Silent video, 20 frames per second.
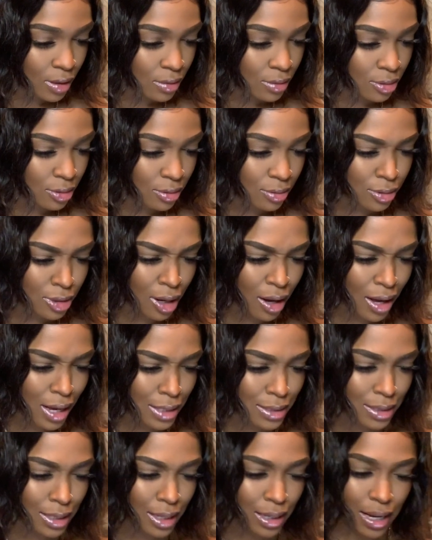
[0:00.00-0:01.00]
Ooh, y'all
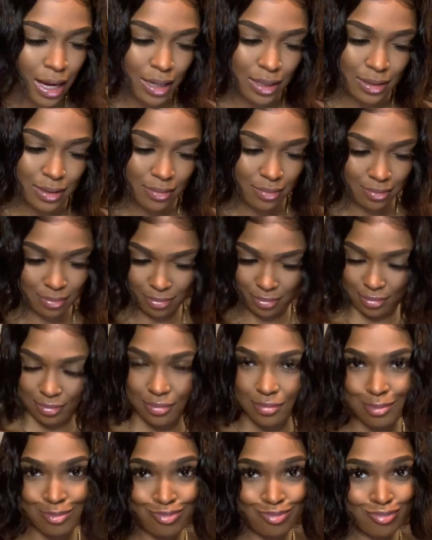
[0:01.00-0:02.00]
asked a lot of
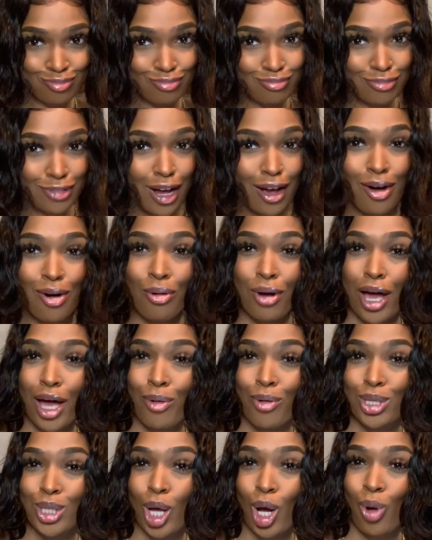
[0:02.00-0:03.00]
okay
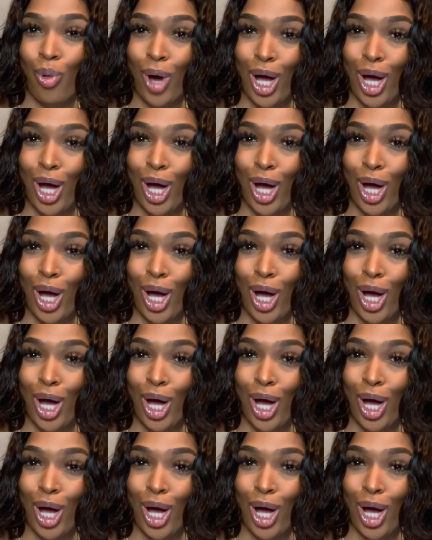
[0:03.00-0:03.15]
with the